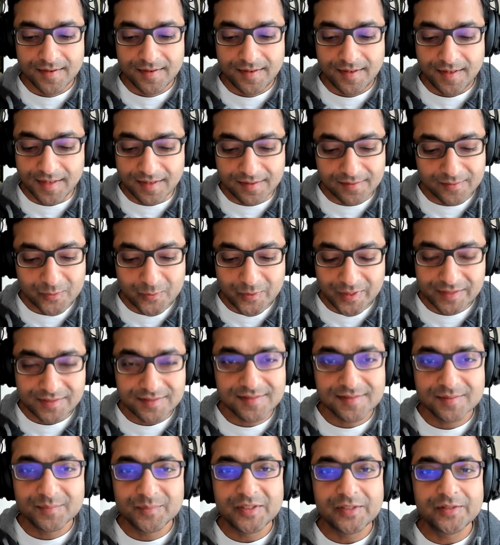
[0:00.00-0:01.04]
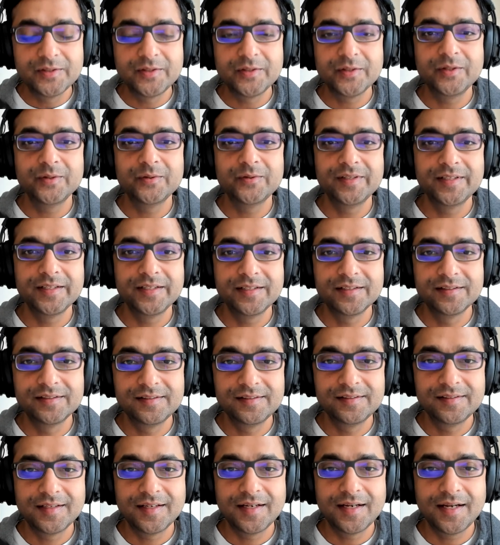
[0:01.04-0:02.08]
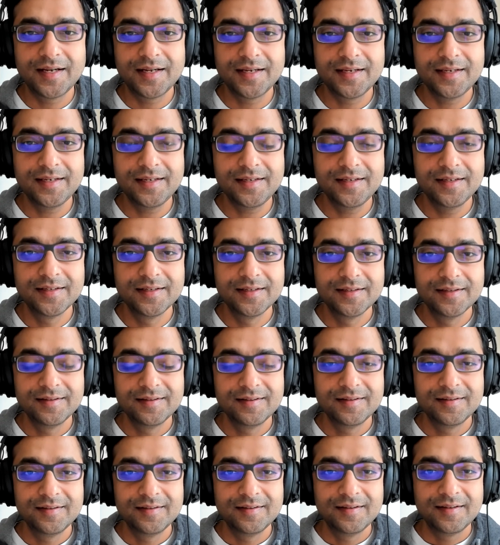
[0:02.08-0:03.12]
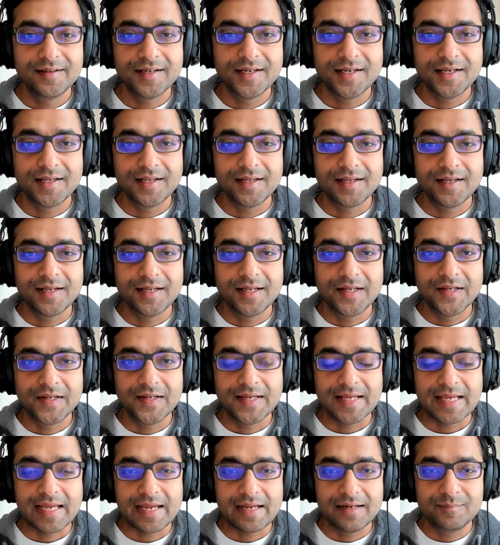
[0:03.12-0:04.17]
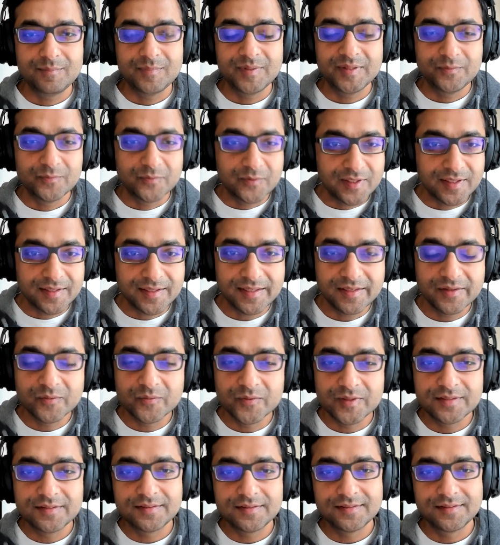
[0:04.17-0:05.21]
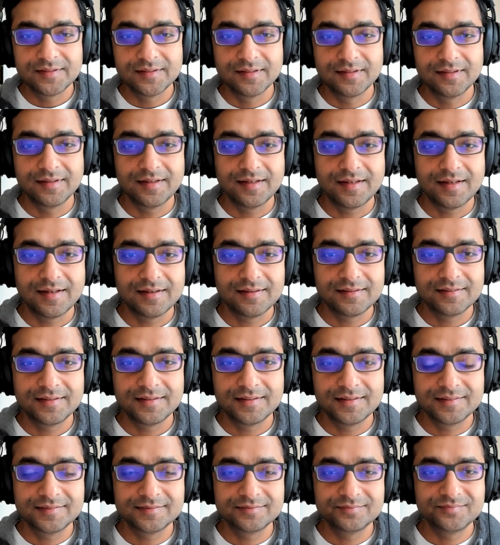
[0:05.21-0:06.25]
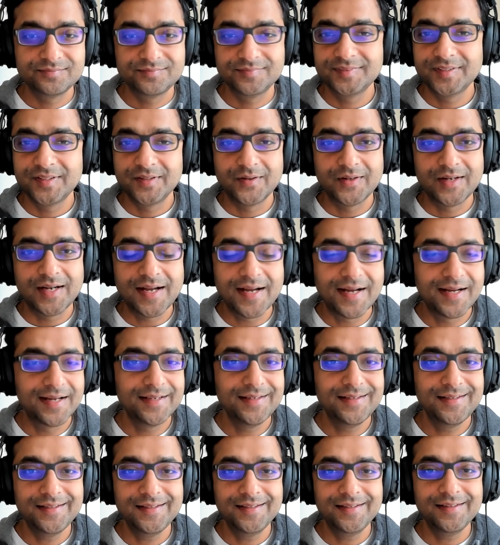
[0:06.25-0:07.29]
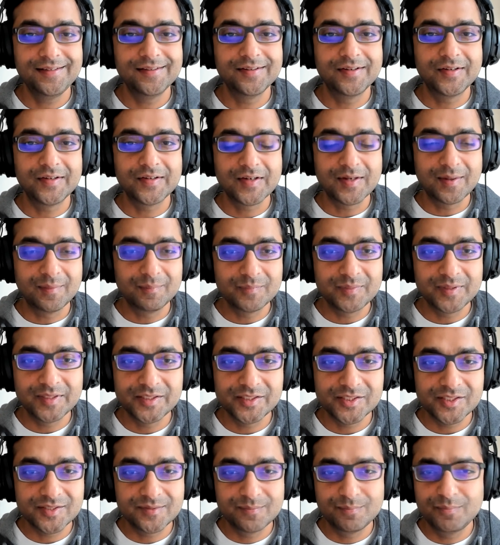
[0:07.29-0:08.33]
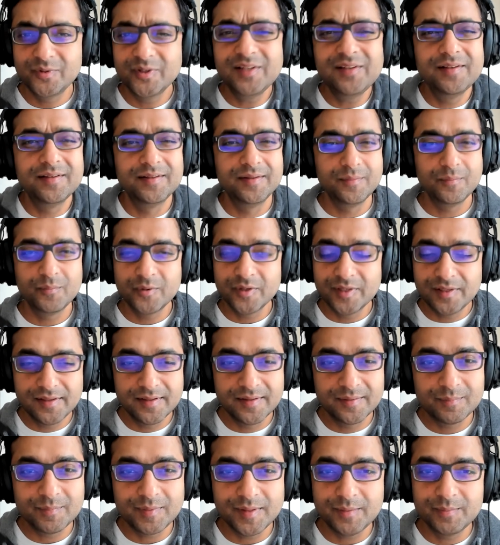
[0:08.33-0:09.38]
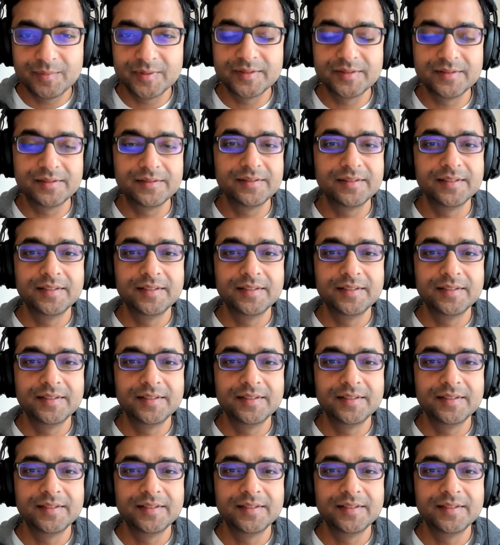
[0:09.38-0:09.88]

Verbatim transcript: Yeah, quite similar to you, Nikhyl. I uh, had been working with uh, you know highly accomplished, brilliant, brilliant people